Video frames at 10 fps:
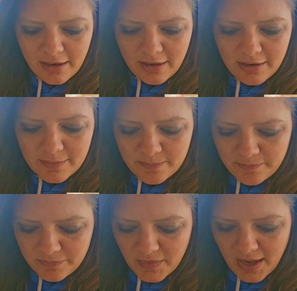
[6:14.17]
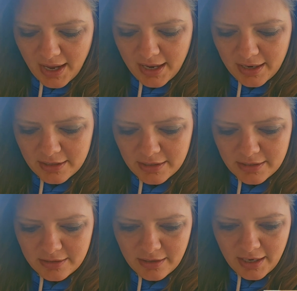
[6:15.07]
um, and
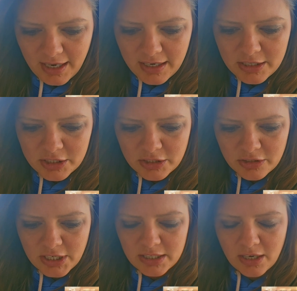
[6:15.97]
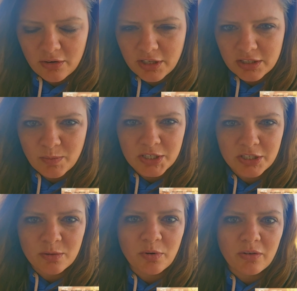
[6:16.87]
he just sets out on this
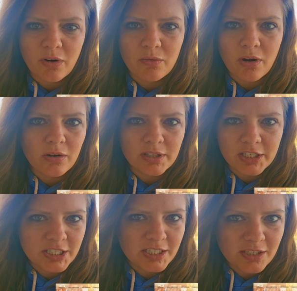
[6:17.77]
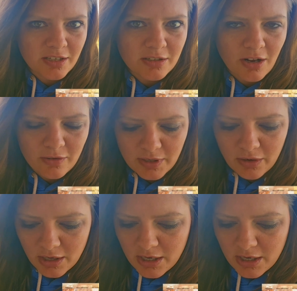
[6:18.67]
mission to prove her wrong that Jesus is not real.